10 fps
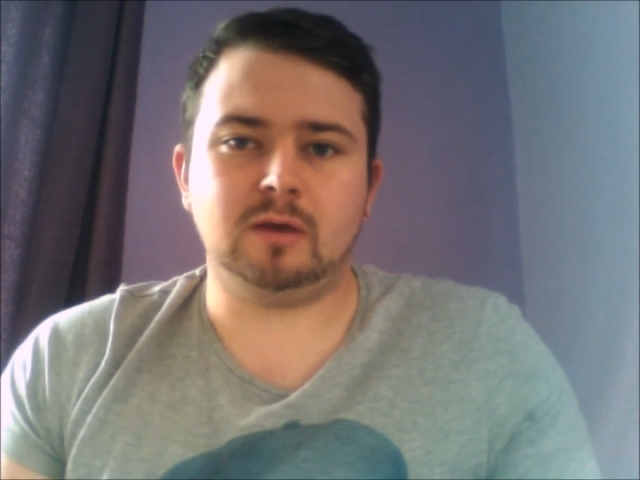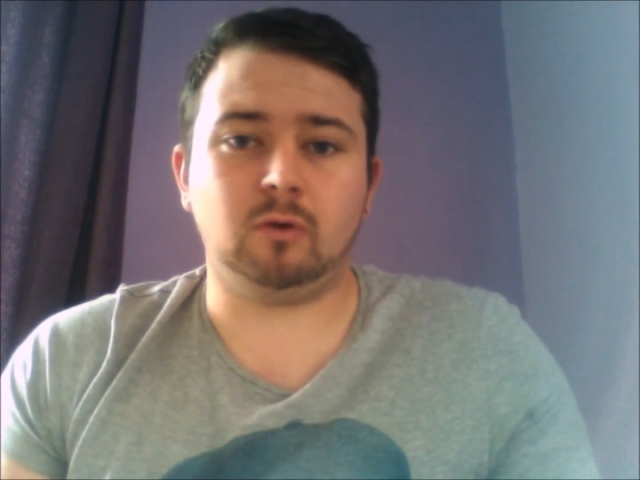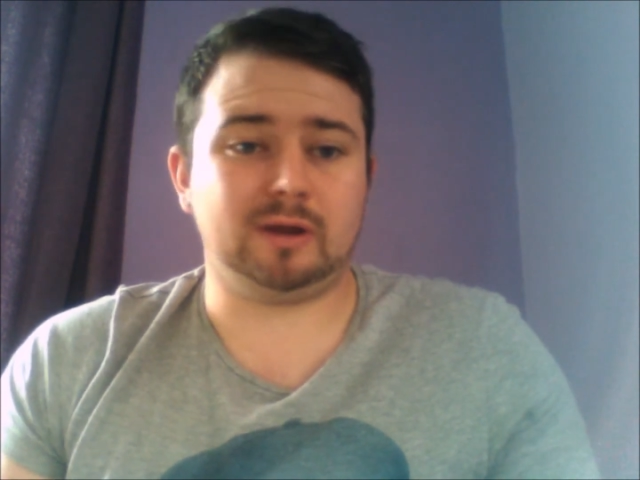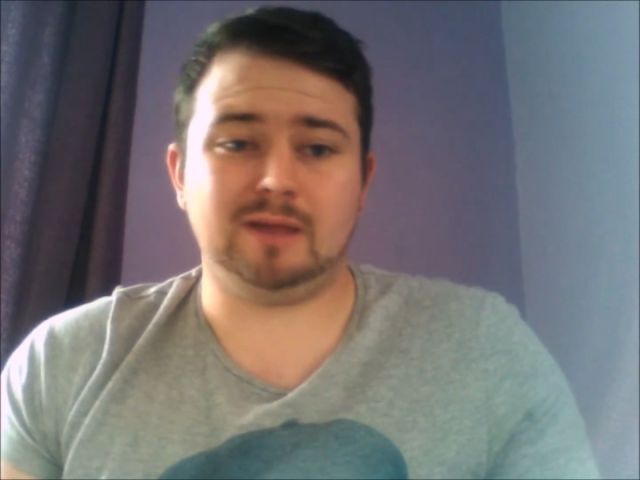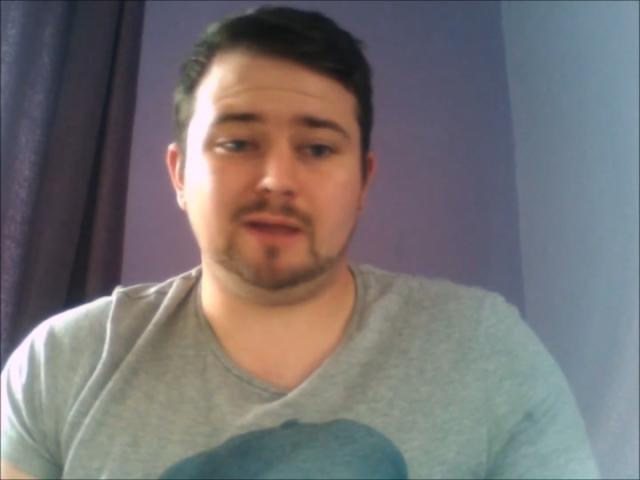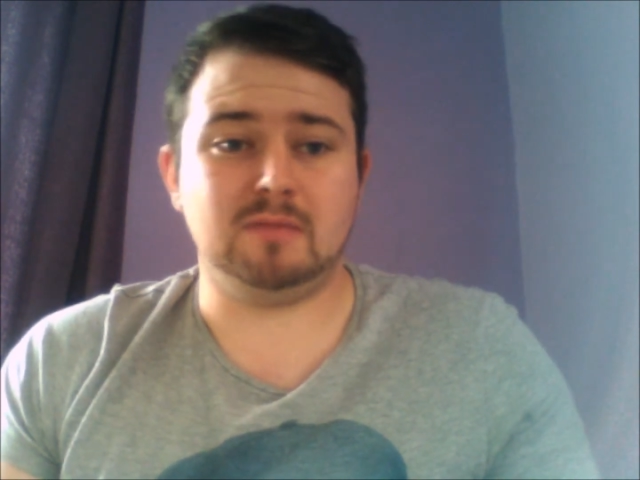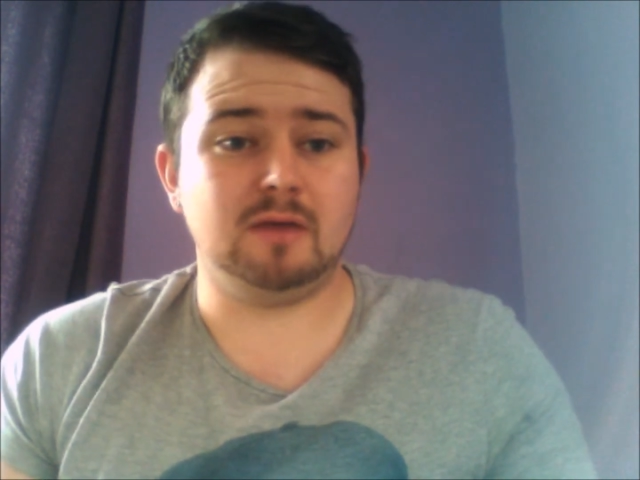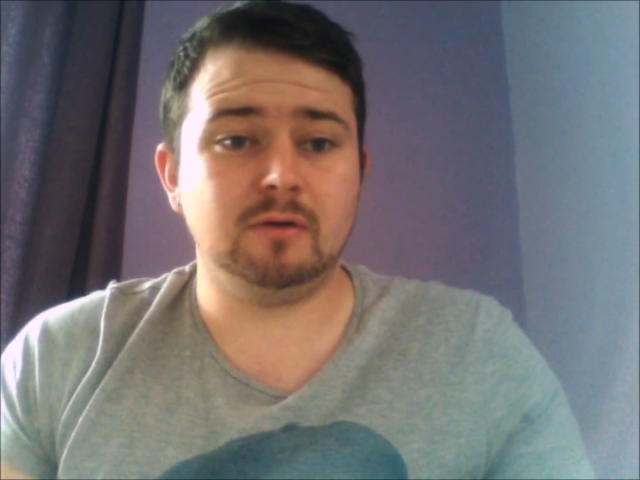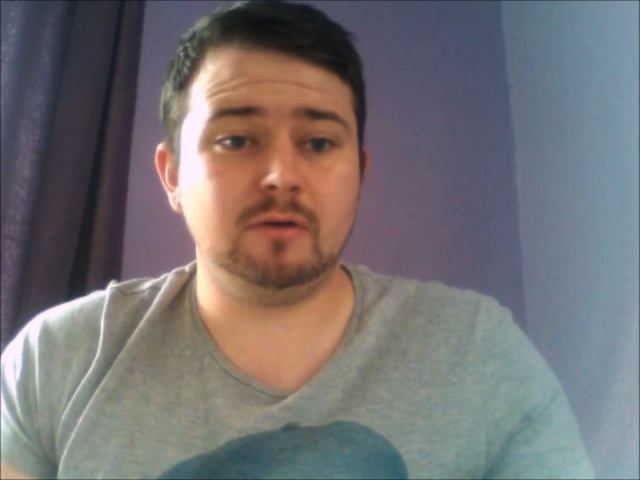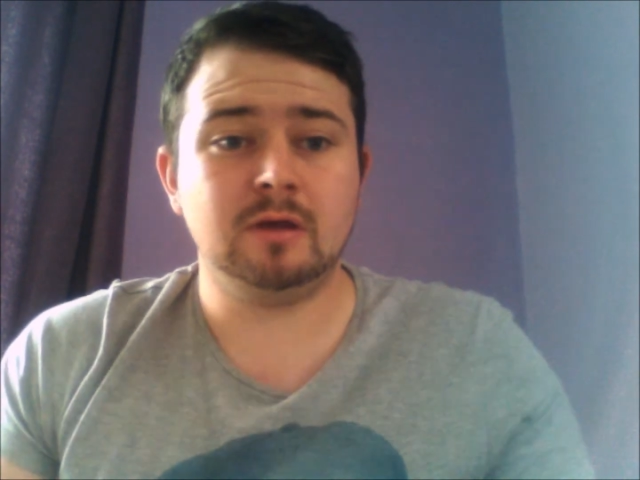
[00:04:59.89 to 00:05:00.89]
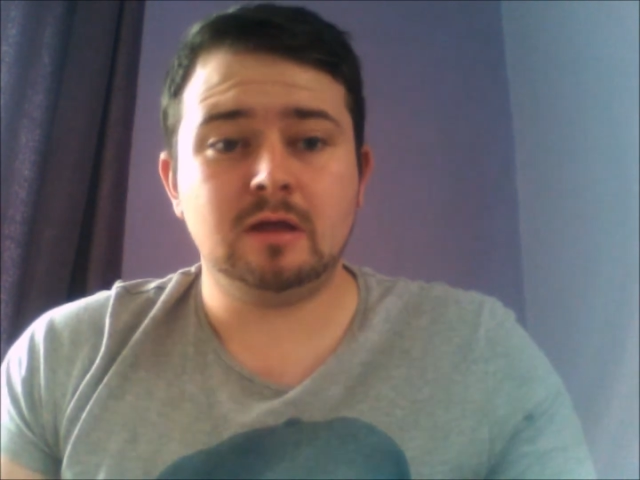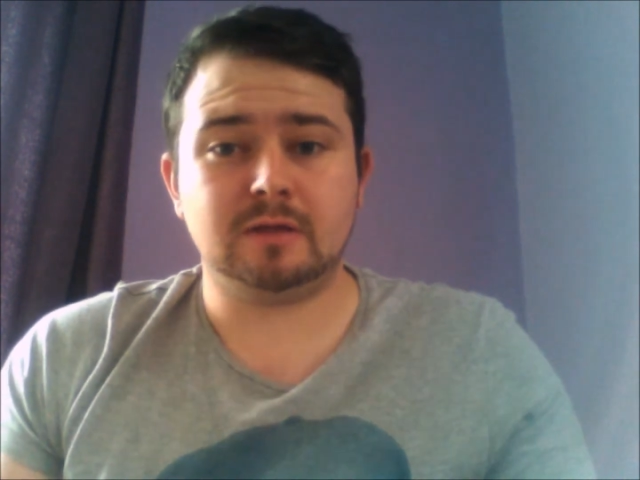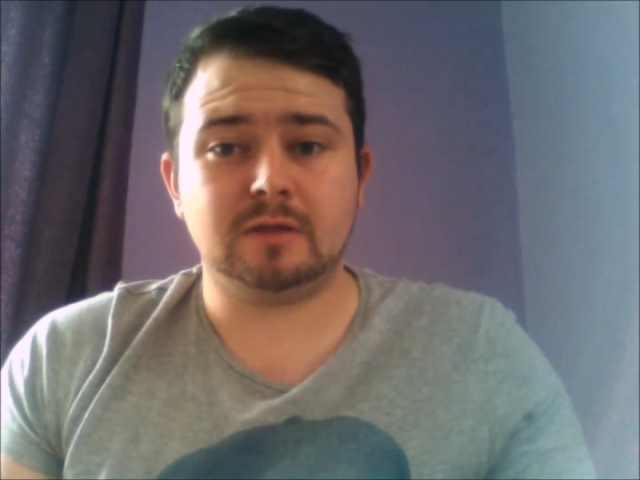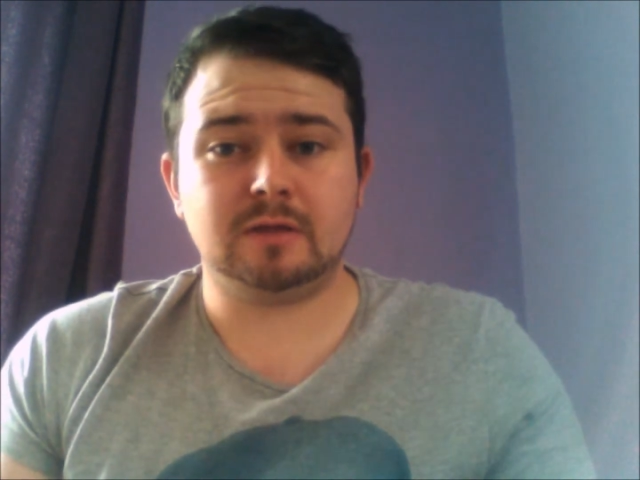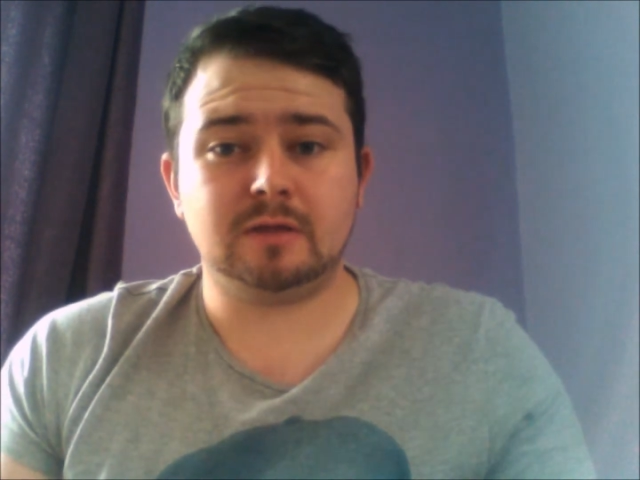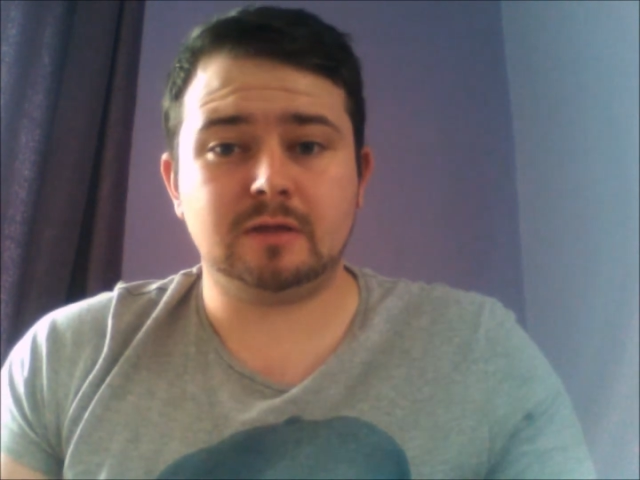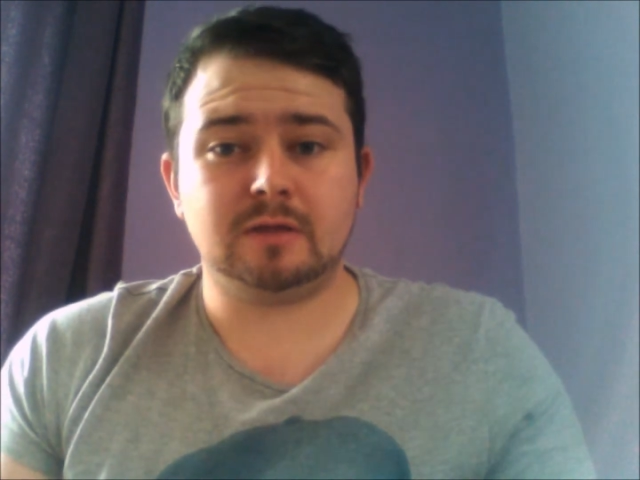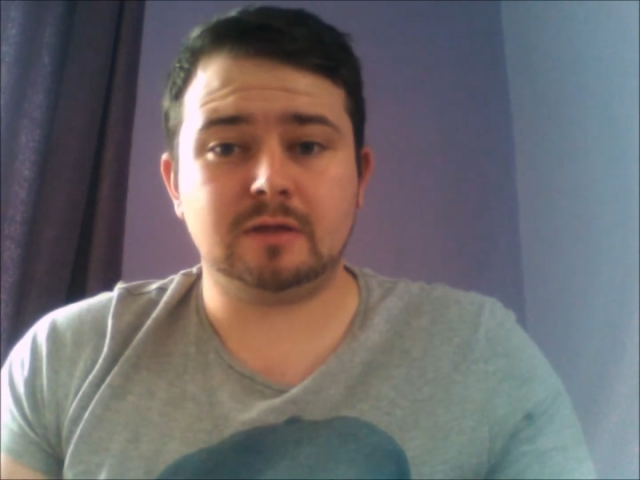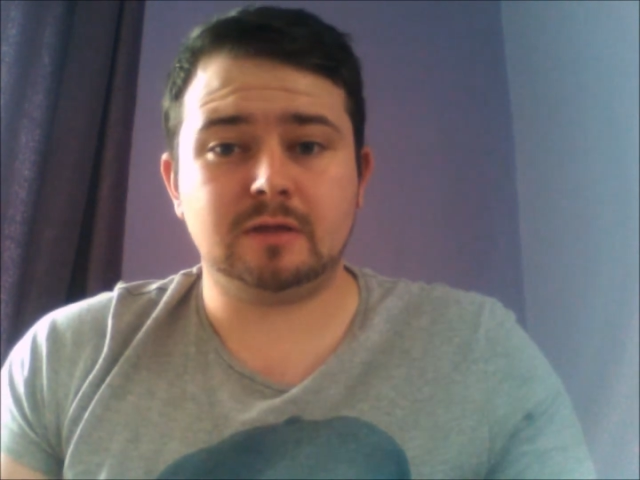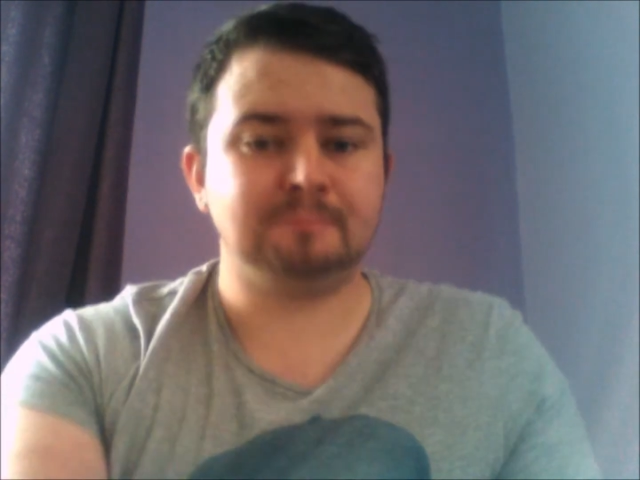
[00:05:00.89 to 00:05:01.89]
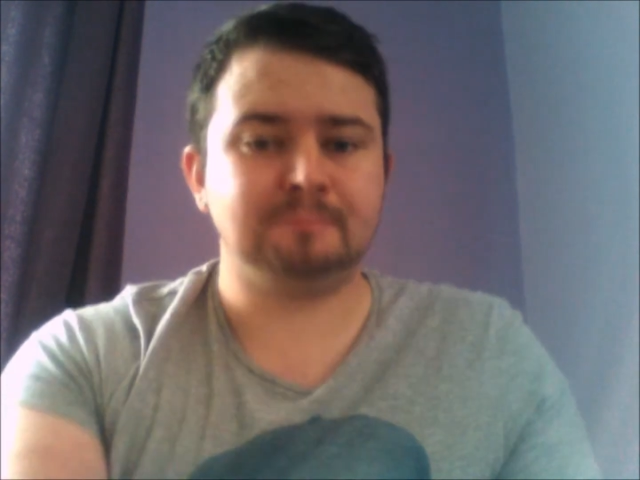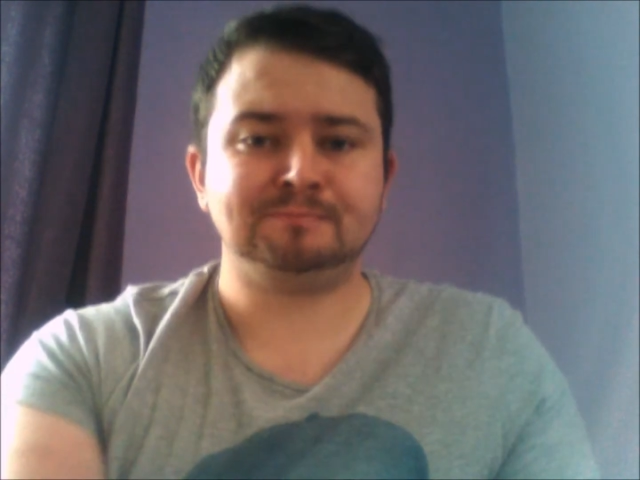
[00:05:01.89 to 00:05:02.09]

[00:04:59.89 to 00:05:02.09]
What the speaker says: or a Chimera, things with regen.